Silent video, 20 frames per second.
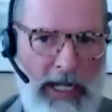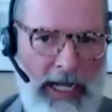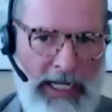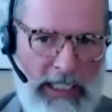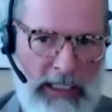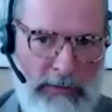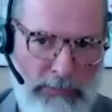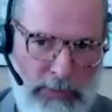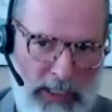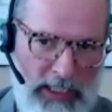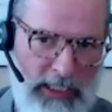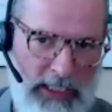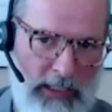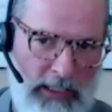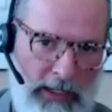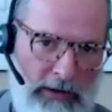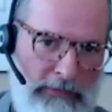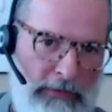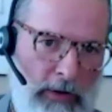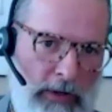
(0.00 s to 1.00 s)

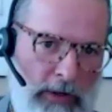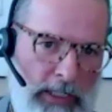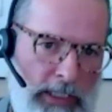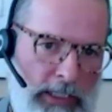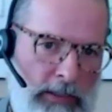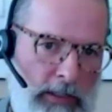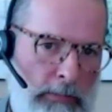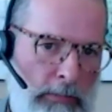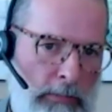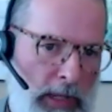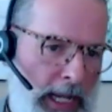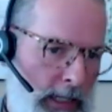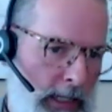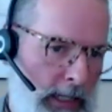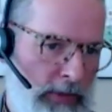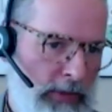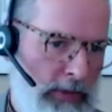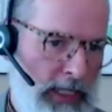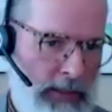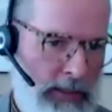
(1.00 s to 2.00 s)
explicitly focused on Black
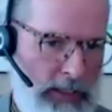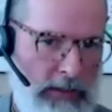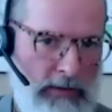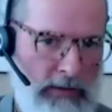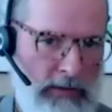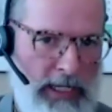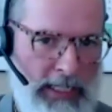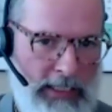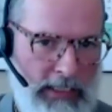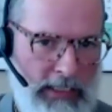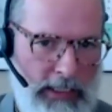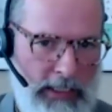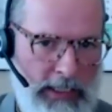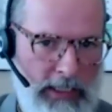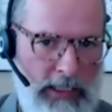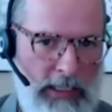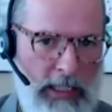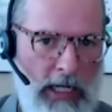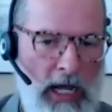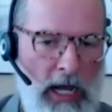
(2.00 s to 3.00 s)
and Brown student
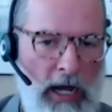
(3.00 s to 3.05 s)
excellence,